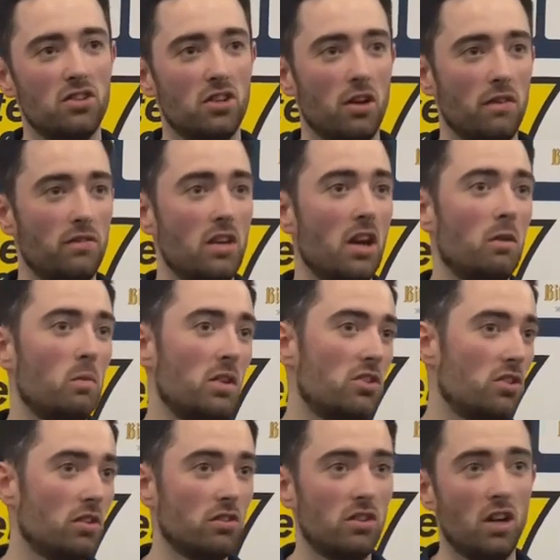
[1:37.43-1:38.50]
You know, if Dirk wins,
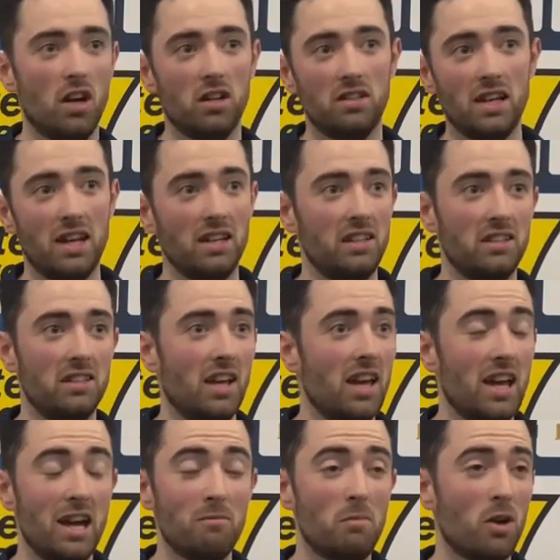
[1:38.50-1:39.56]
you got Dirk, Danny and
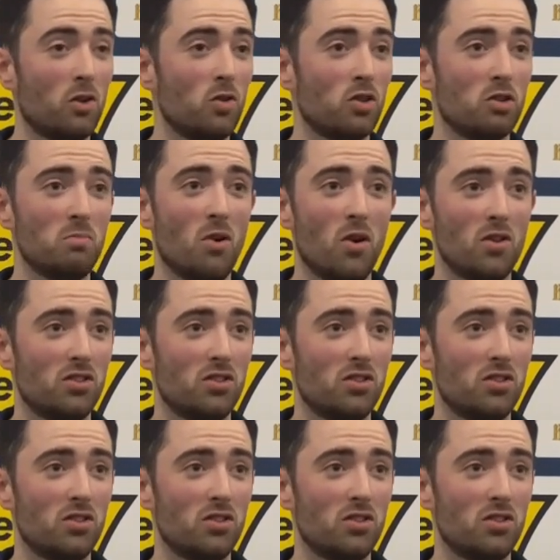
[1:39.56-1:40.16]
Michael tomorrow.